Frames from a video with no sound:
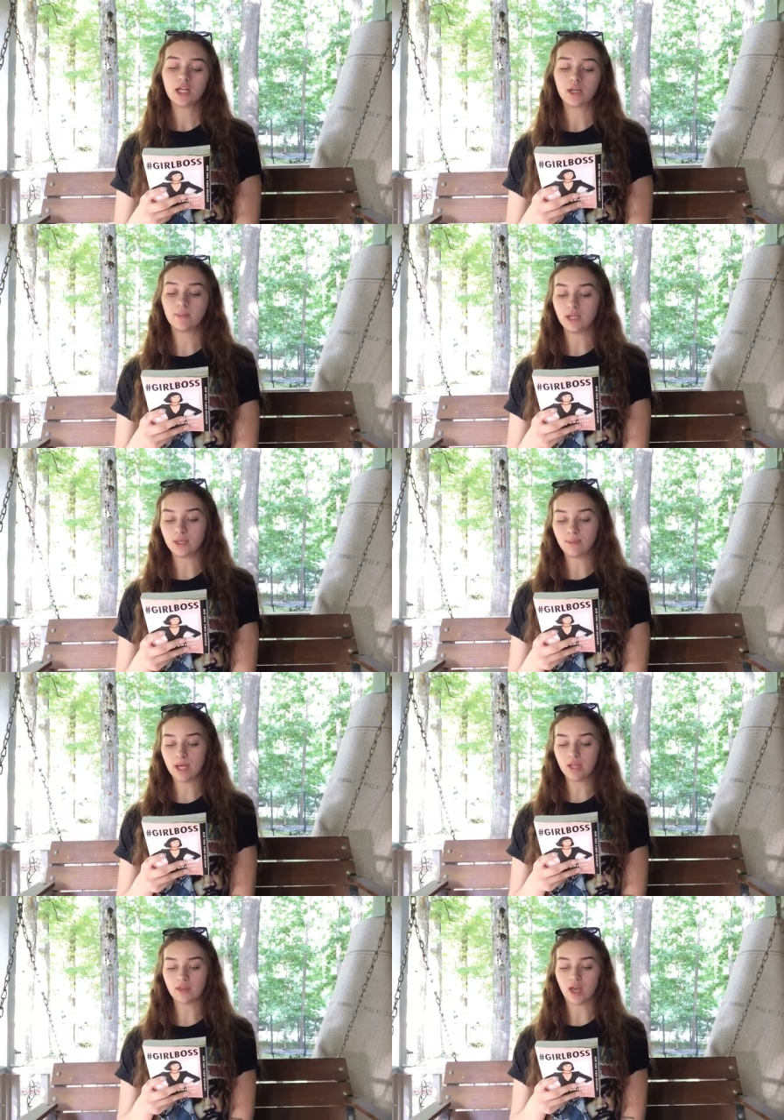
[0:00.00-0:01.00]
committing
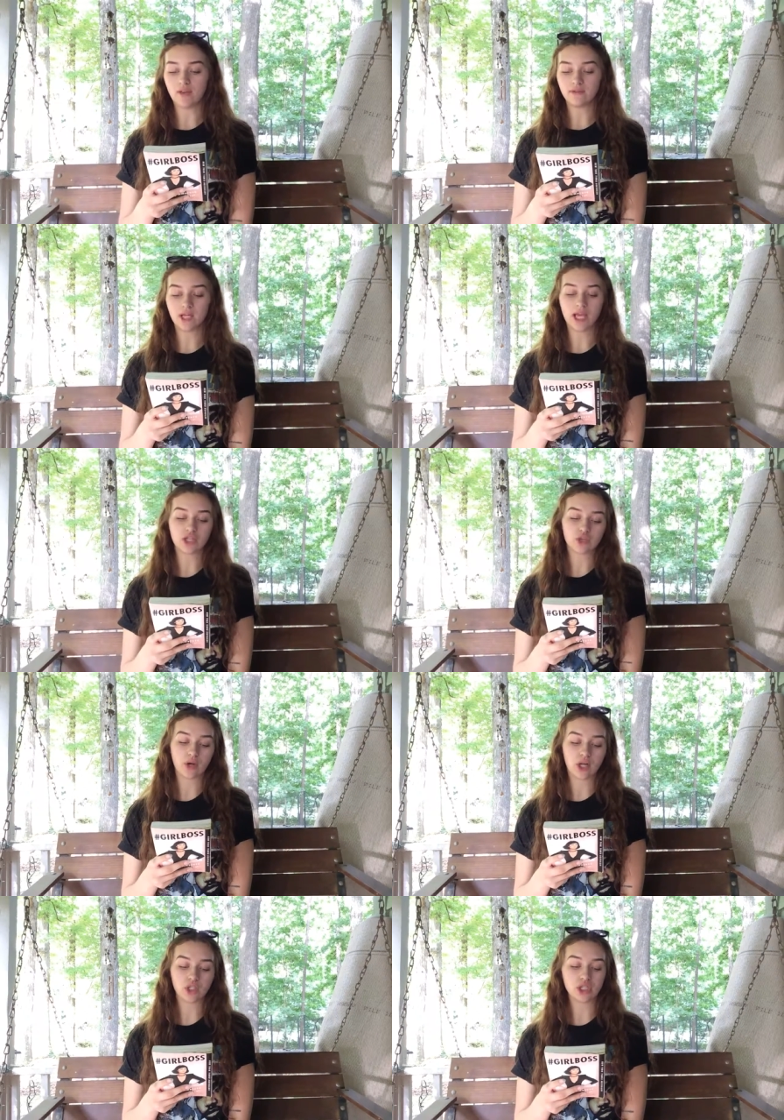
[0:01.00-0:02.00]
petty theft, and
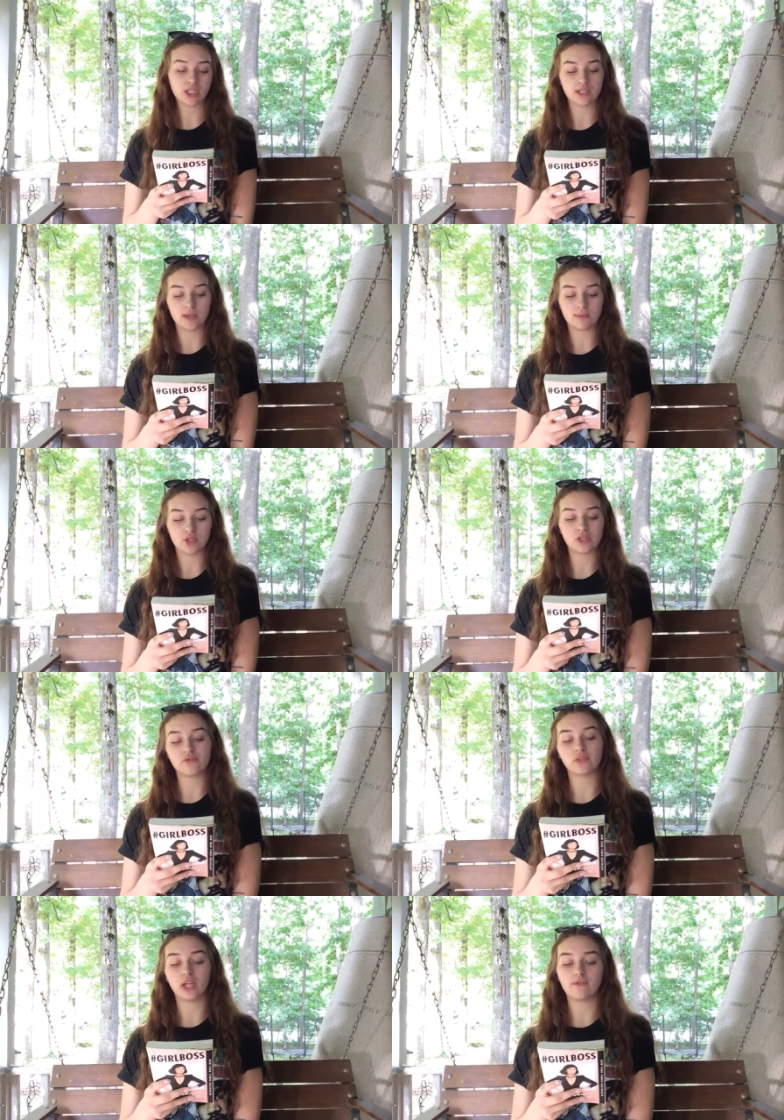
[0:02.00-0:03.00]
scrounging in
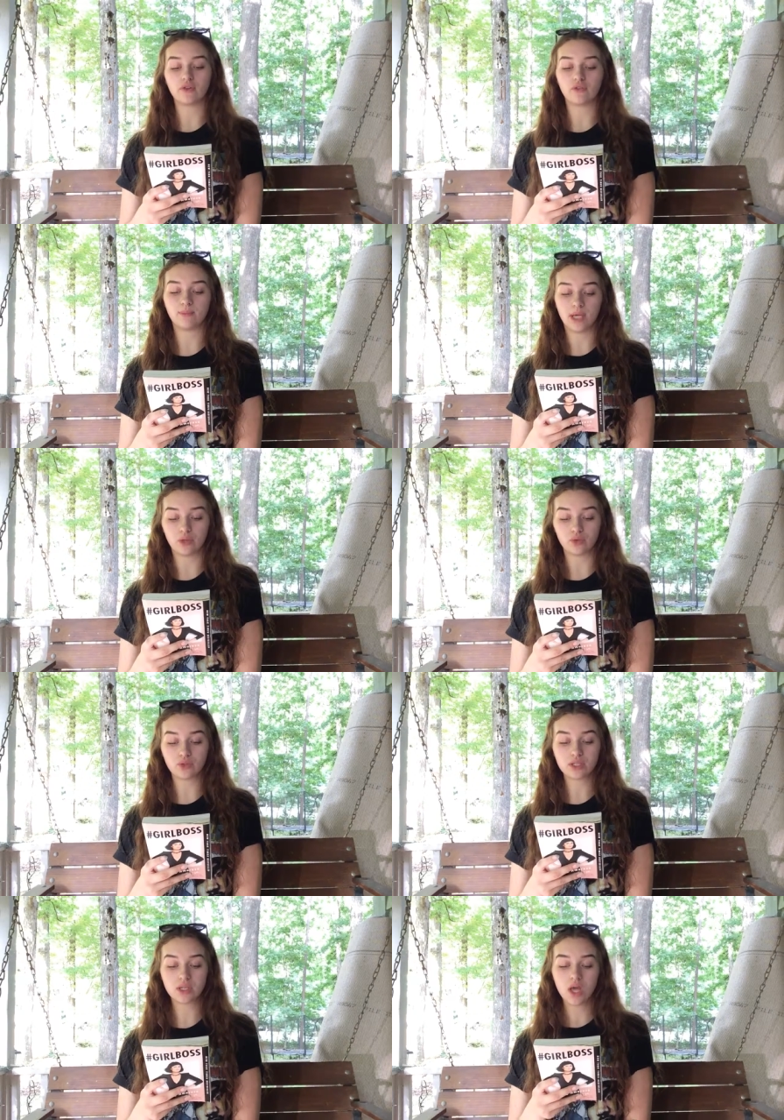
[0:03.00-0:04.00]
dumpsters for leftover
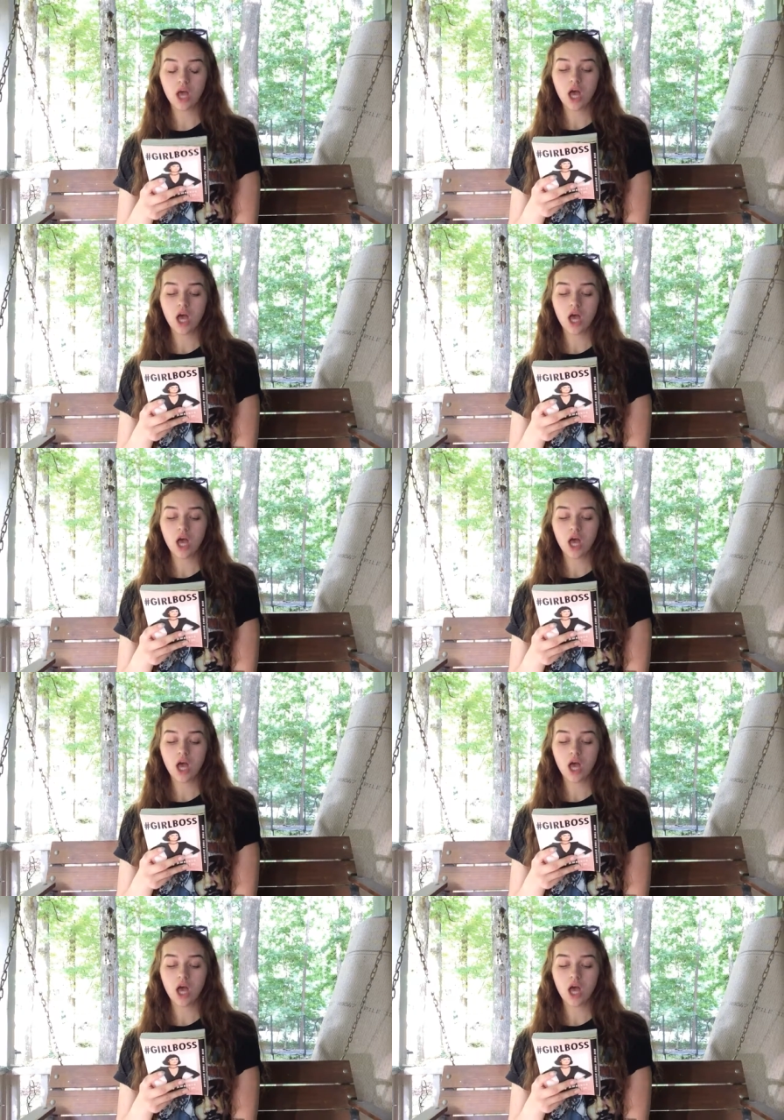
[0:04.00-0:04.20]
bagels.